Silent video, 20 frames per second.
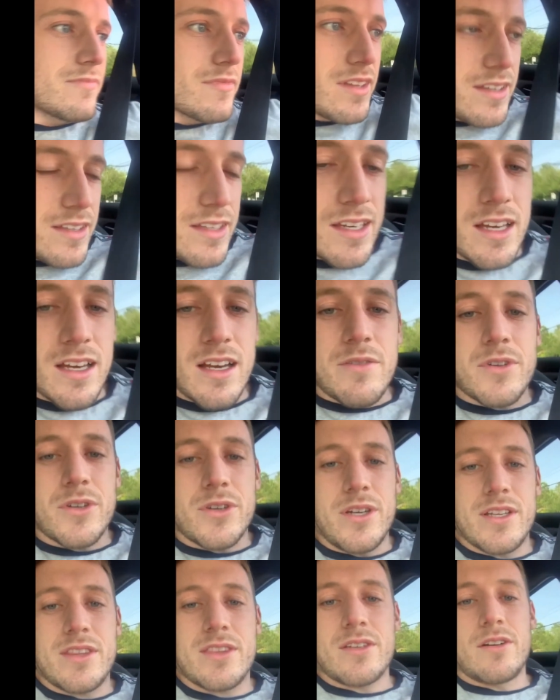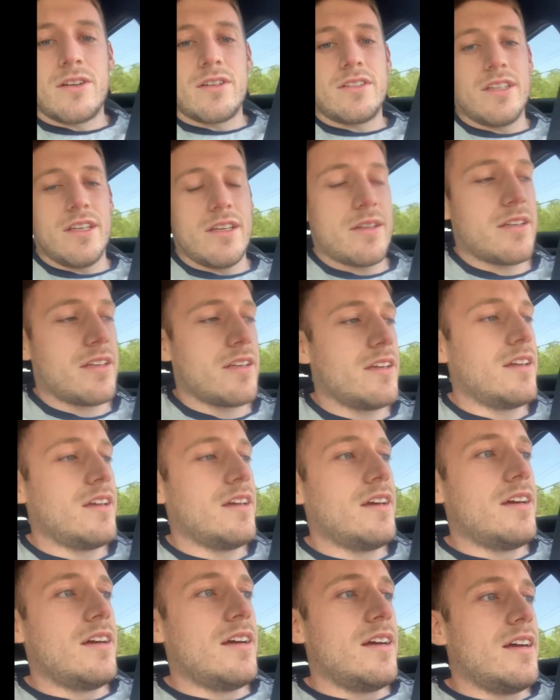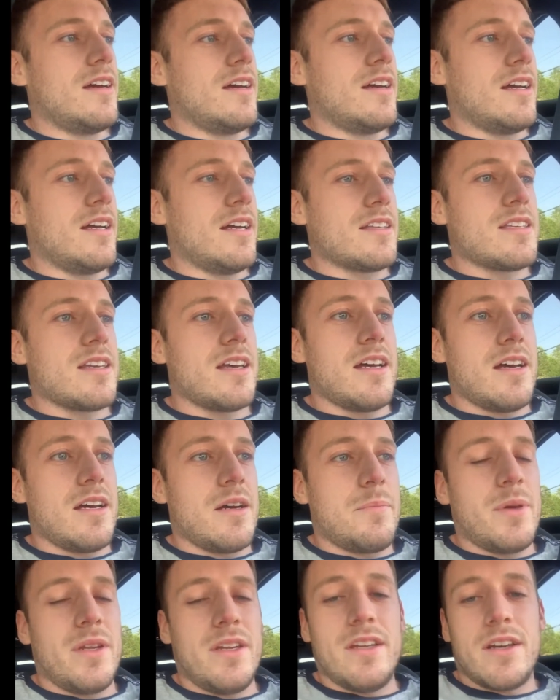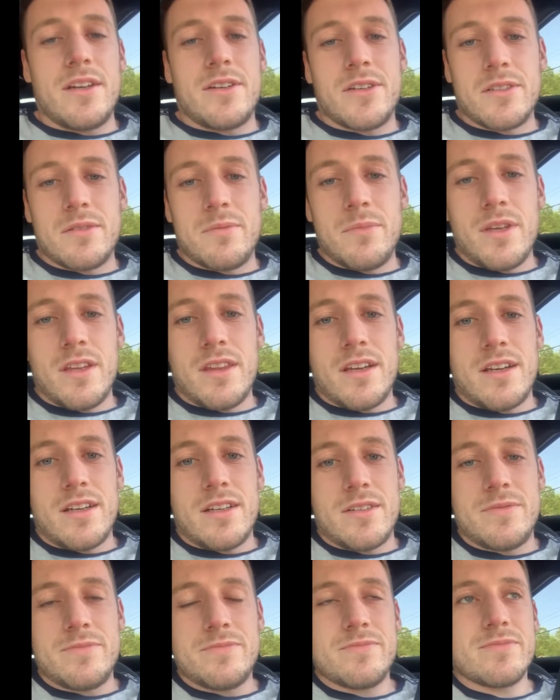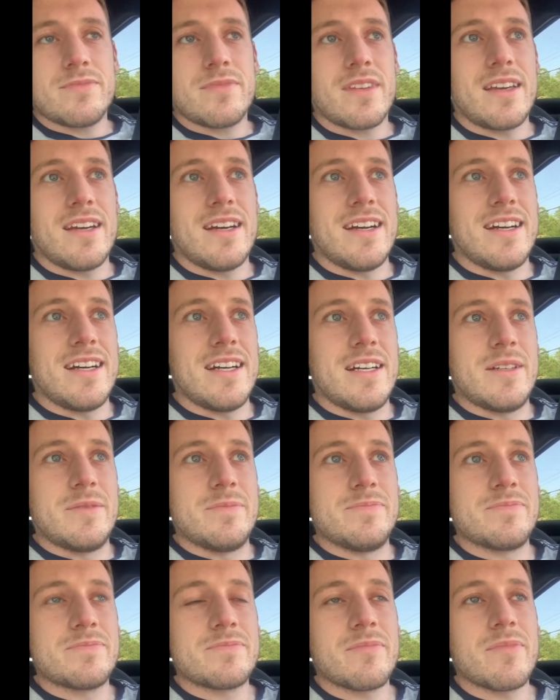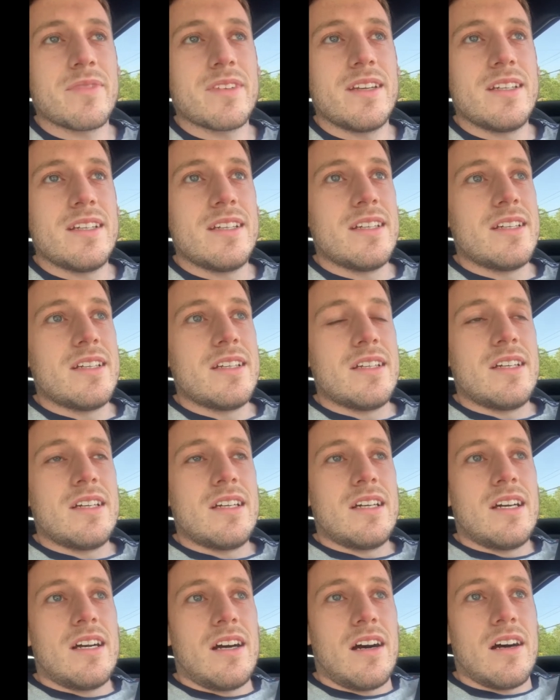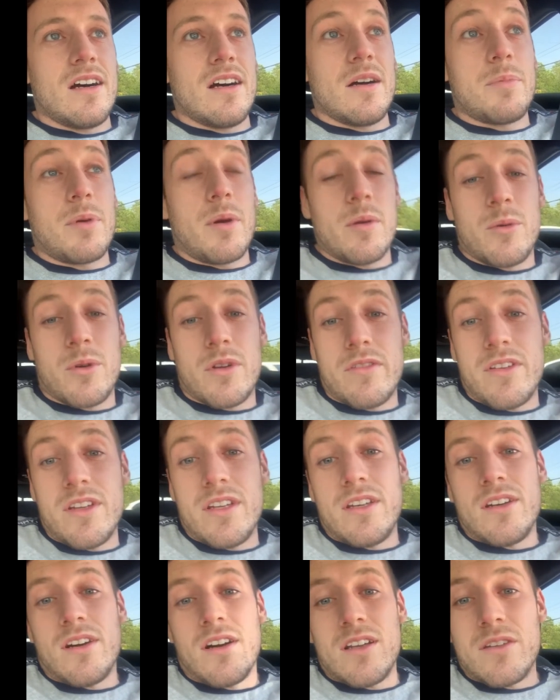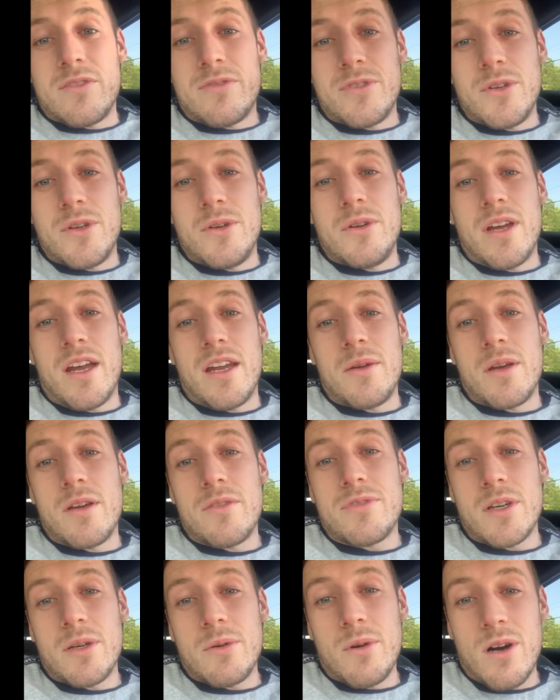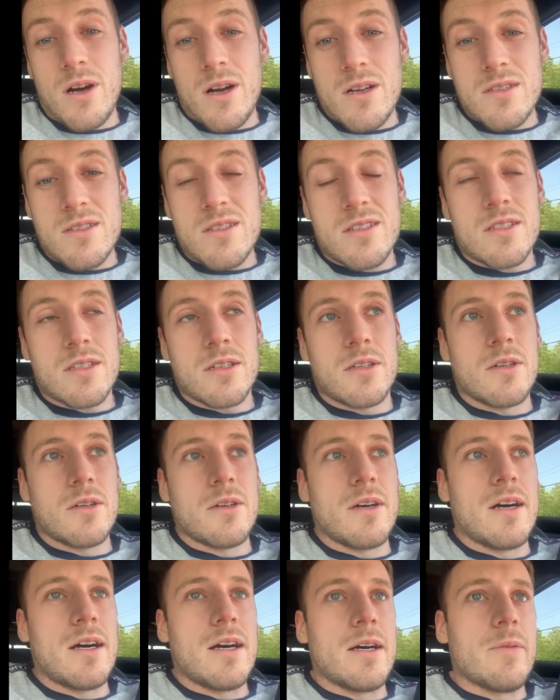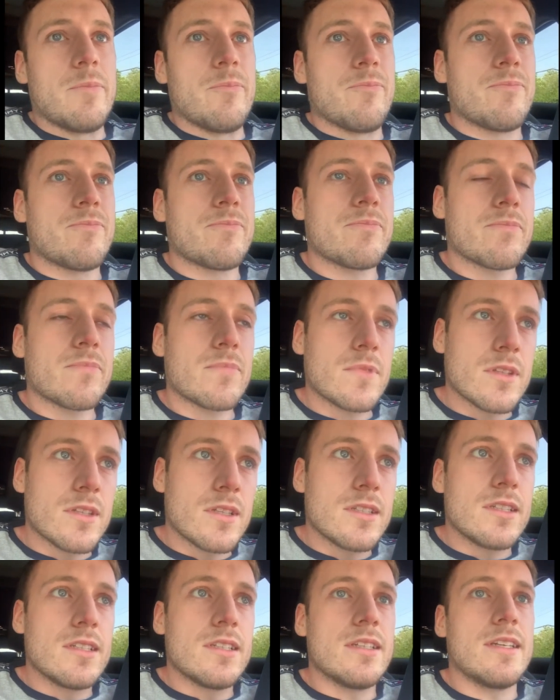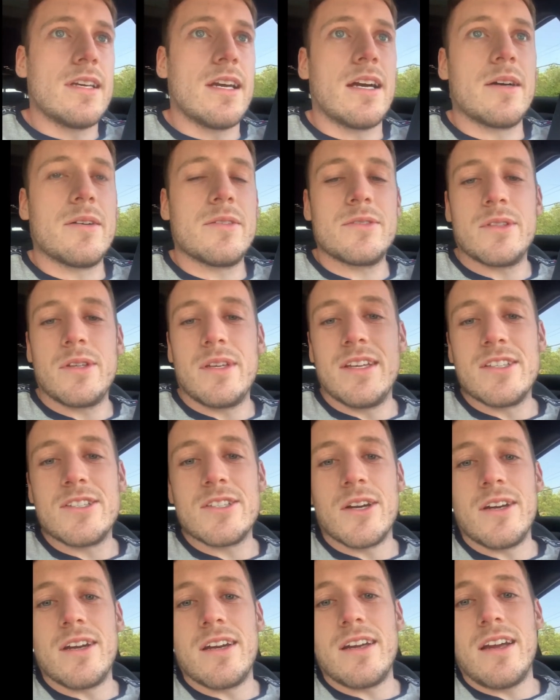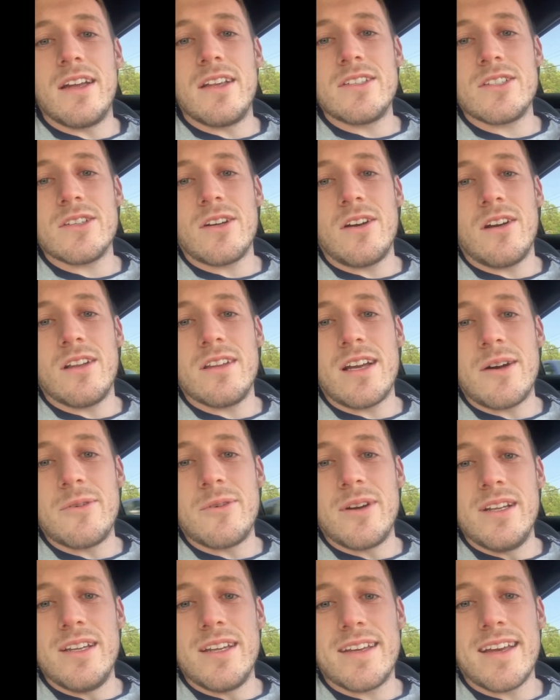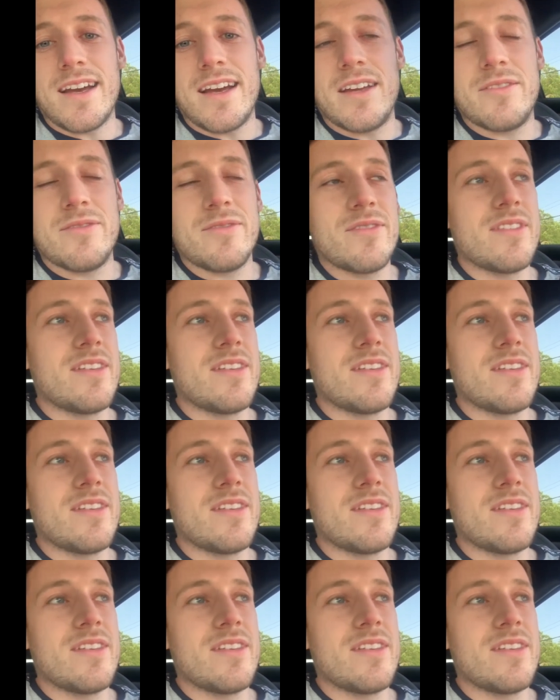have a great 30th. It's a pity I couldn't be there. I probably would have eaten all the food anyway if I was. So, yeah, enjoy all that while you can.